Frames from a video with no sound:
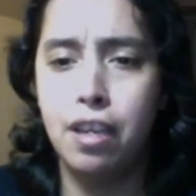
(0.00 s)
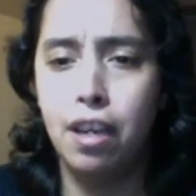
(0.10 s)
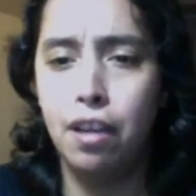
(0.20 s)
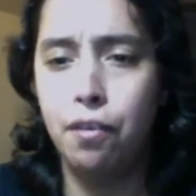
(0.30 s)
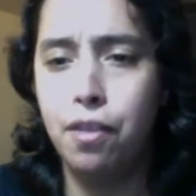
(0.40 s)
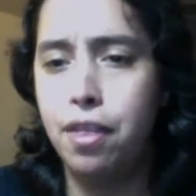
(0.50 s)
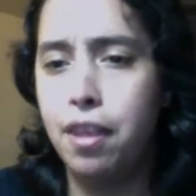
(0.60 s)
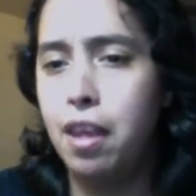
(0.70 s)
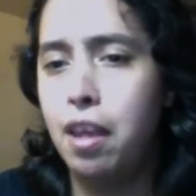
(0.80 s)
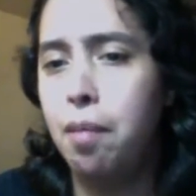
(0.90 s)
colored
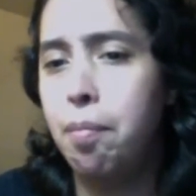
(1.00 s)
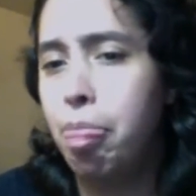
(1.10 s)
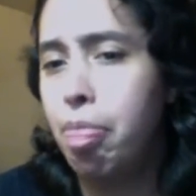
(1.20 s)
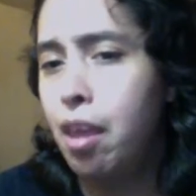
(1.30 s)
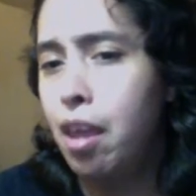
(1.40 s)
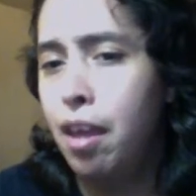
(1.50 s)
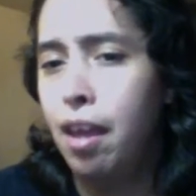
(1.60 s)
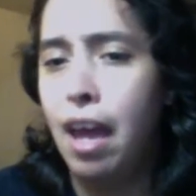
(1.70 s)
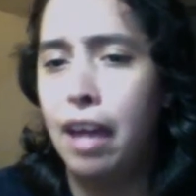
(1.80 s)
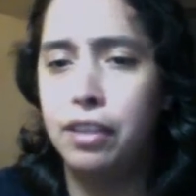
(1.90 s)
theme,
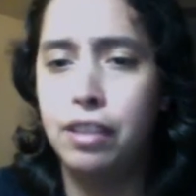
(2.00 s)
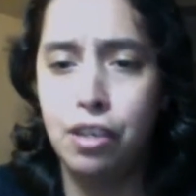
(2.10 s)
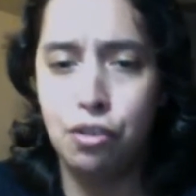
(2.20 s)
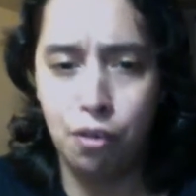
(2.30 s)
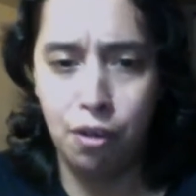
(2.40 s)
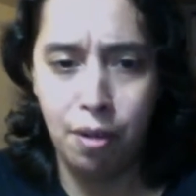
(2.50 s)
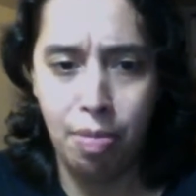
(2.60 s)
etc.,